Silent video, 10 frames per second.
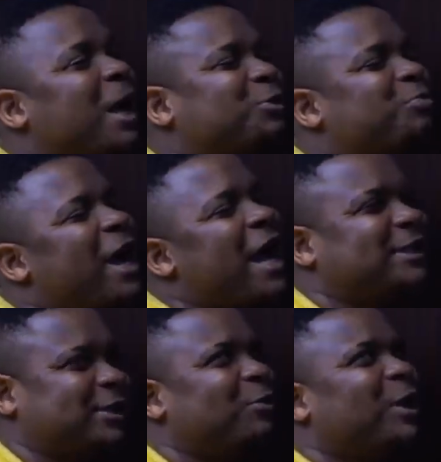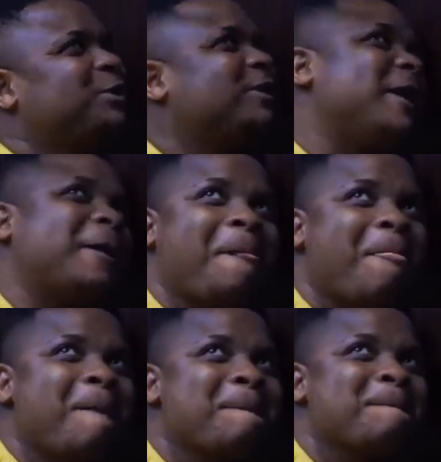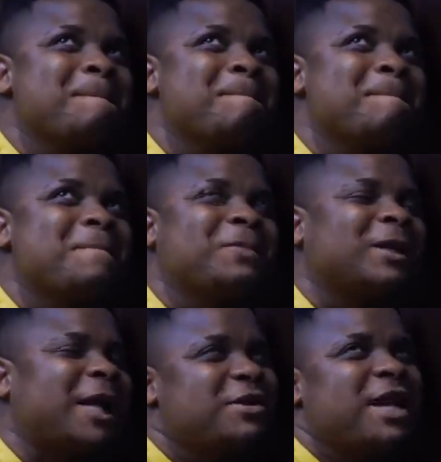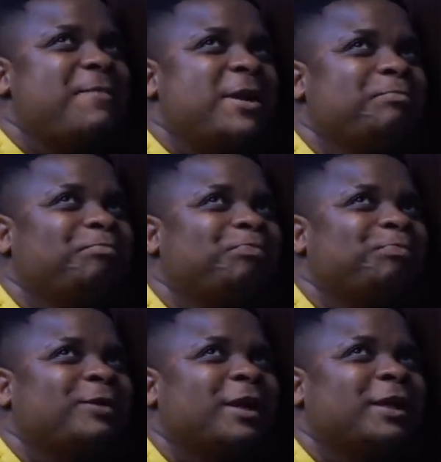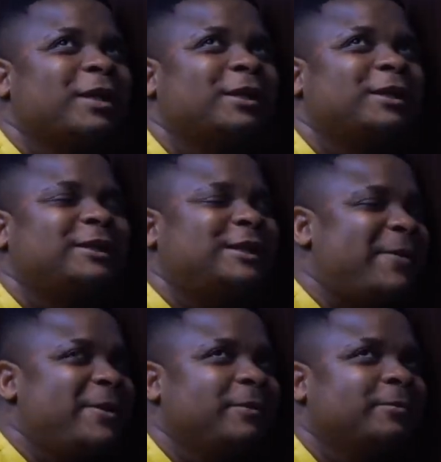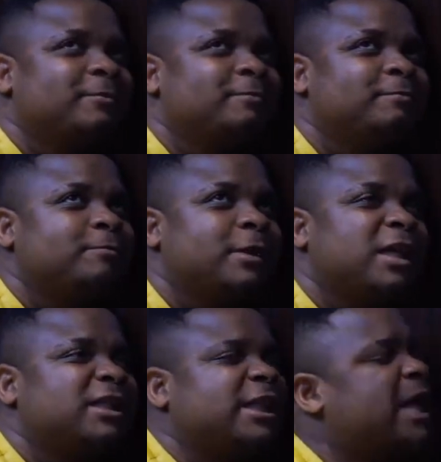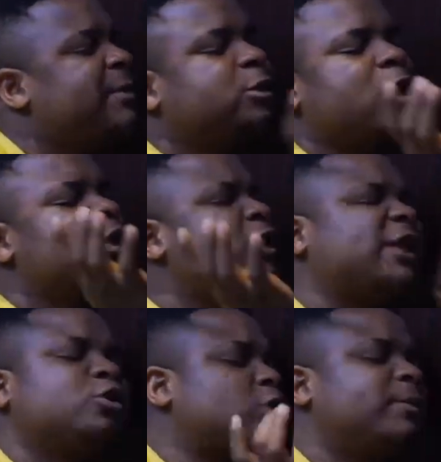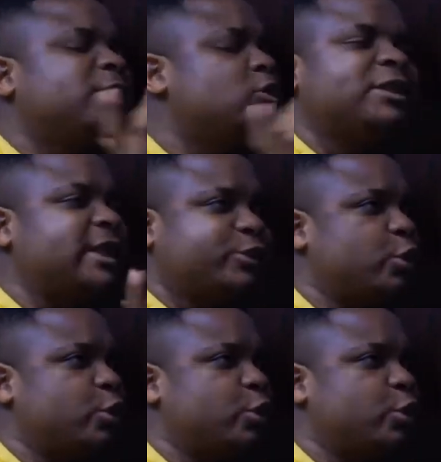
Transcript: I should buy it. What do you think? Can you hear me? Dami? See, Dami, so you guys should stop this nonsense.